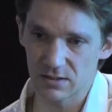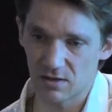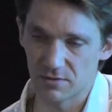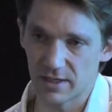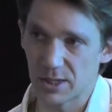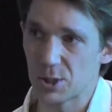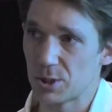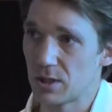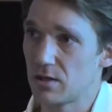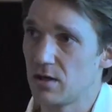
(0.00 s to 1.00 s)
all the
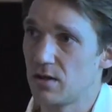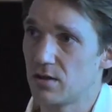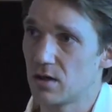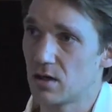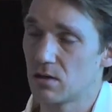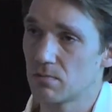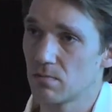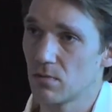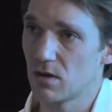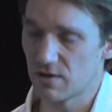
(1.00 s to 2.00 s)
nitrogen in the
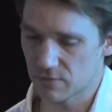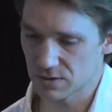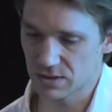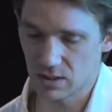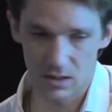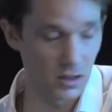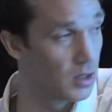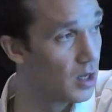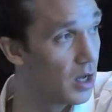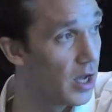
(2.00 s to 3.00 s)
FRC,
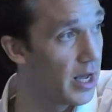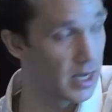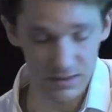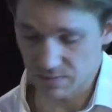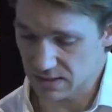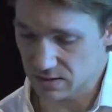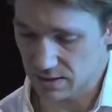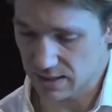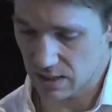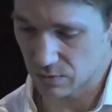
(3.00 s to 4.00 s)
and
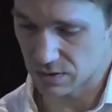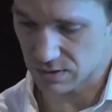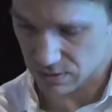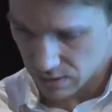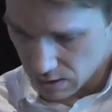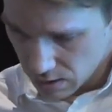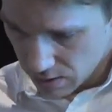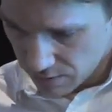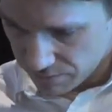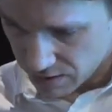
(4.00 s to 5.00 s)
basically that was
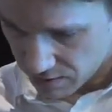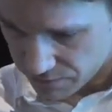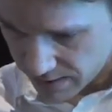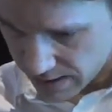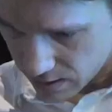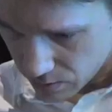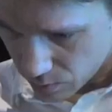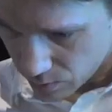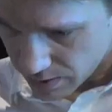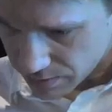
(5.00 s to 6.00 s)
verified
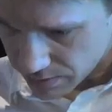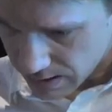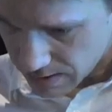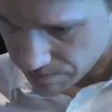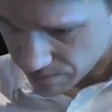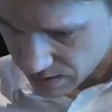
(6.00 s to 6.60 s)
with um,